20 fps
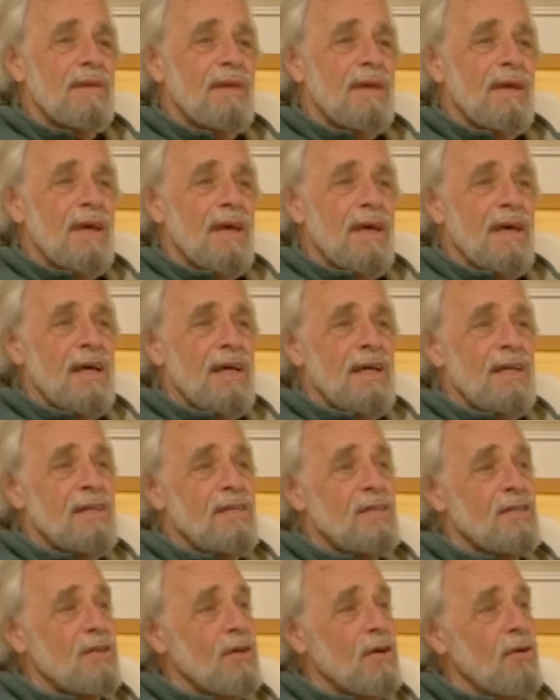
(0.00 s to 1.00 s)

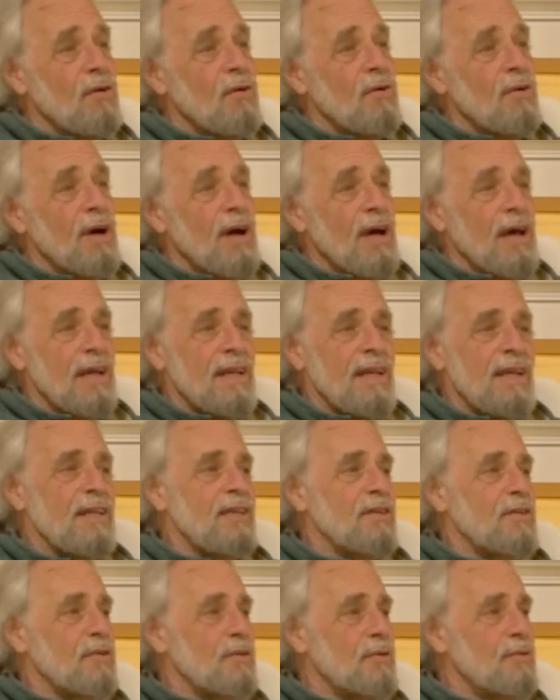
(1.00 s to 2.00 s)
And so I
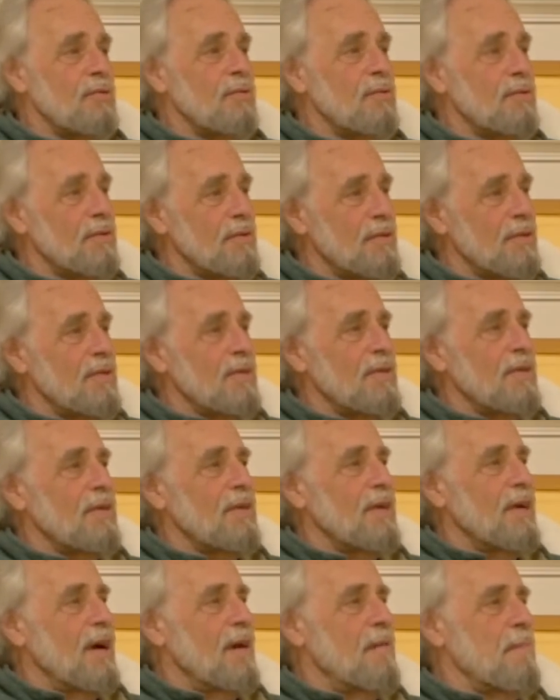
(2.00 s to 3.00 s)
need to
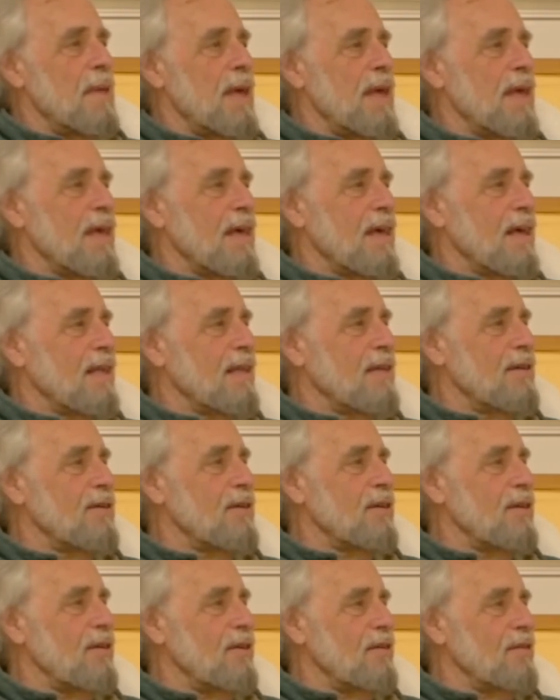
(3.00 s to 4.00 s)
make it clear
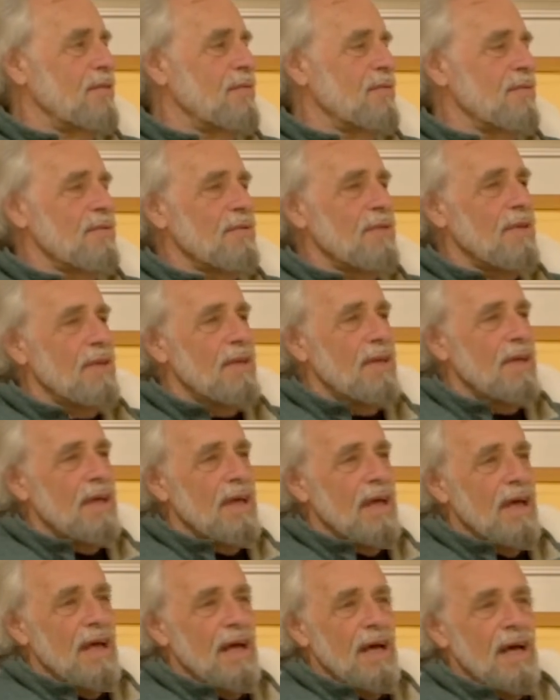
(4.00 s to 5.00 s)
to you
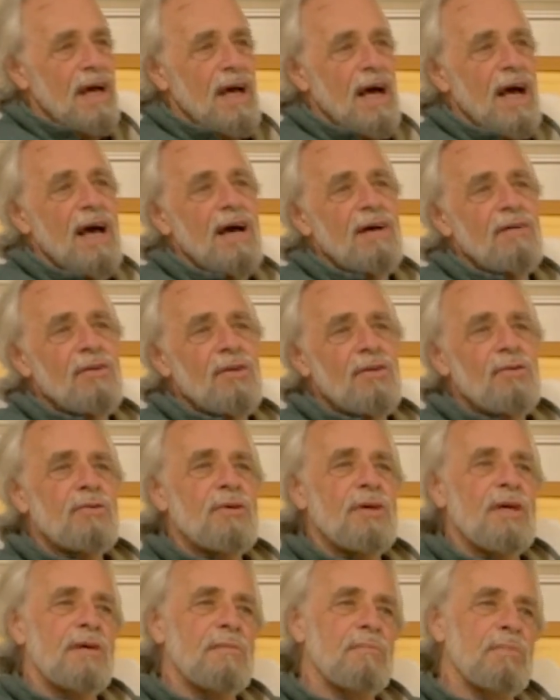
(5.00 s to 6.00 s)
how you
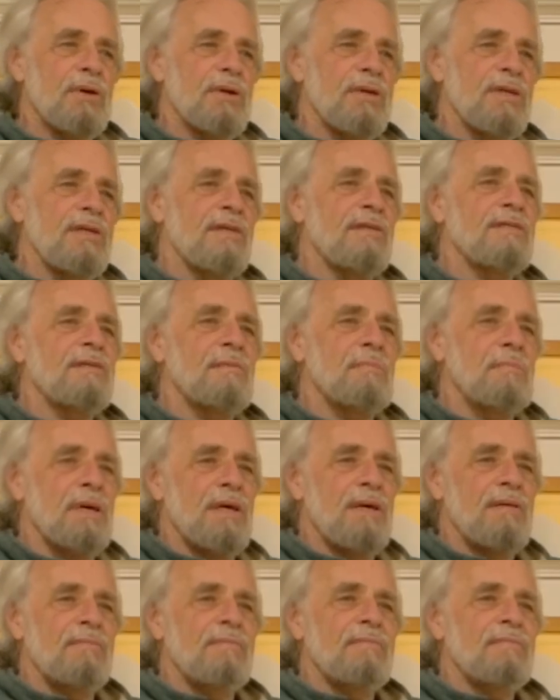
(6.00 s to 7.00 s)
can
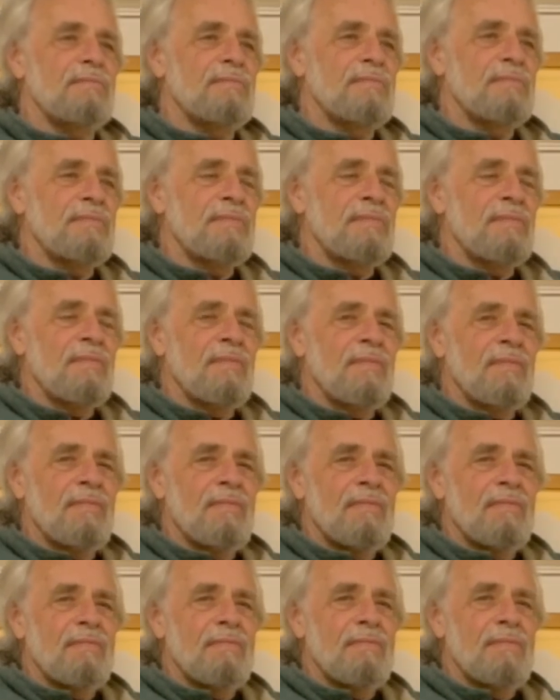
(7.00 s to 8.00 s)
participate,
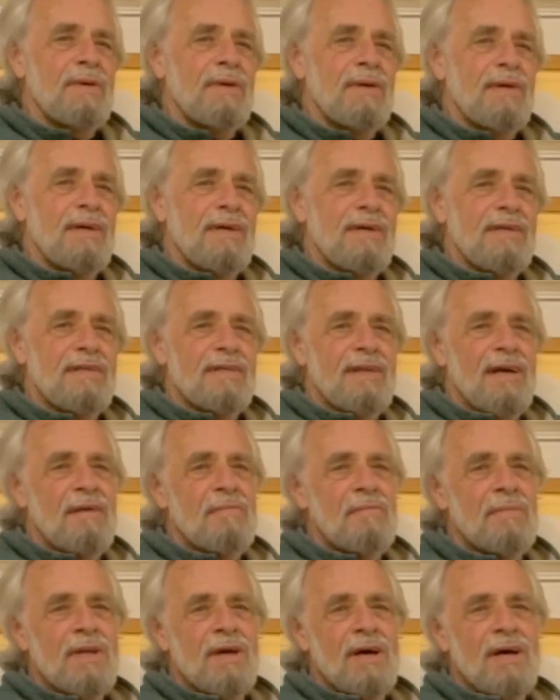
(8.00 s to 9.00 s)
because
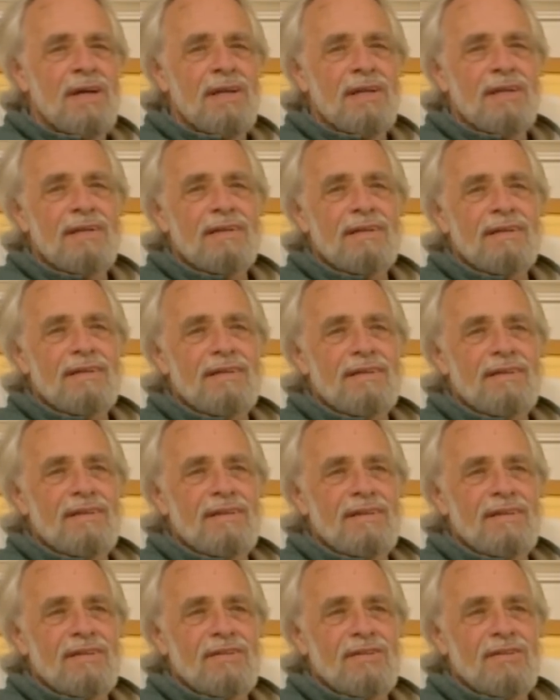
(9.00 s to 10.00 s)
I'm not
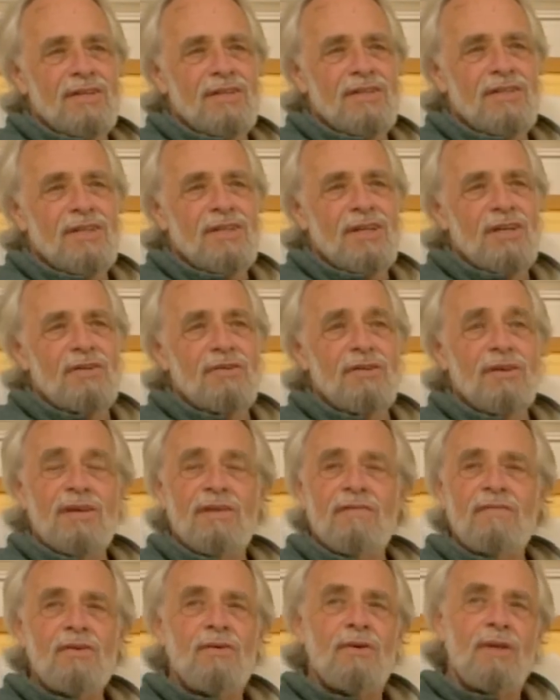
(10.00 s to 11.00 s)
just here to
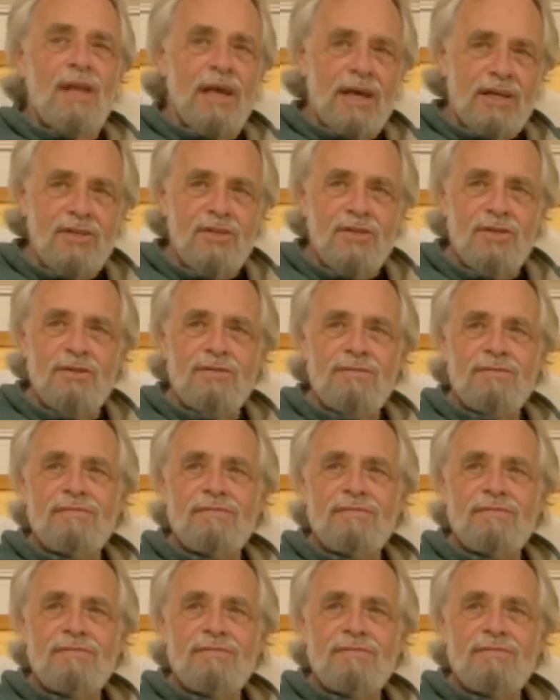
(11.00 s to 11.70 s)
give you a lecture.